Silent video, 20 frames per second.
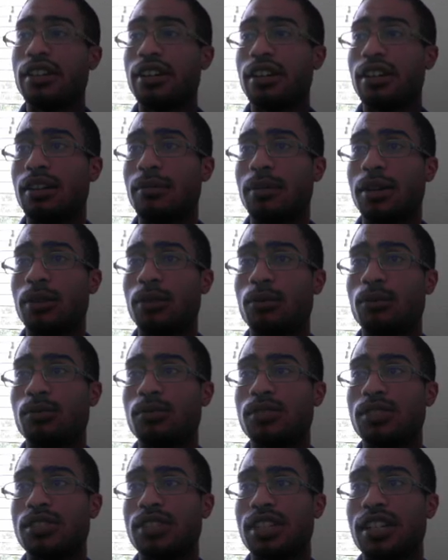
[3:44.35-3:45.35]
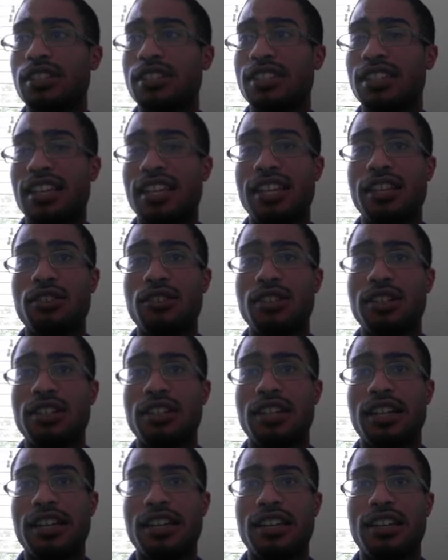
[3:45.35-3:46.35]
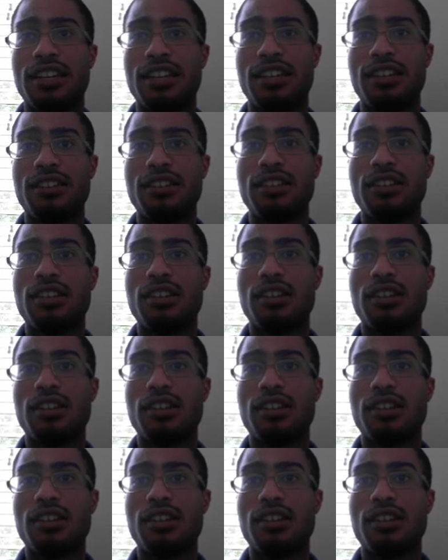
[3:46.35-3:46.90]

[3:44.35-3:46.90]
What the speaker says: I decided to handle it like a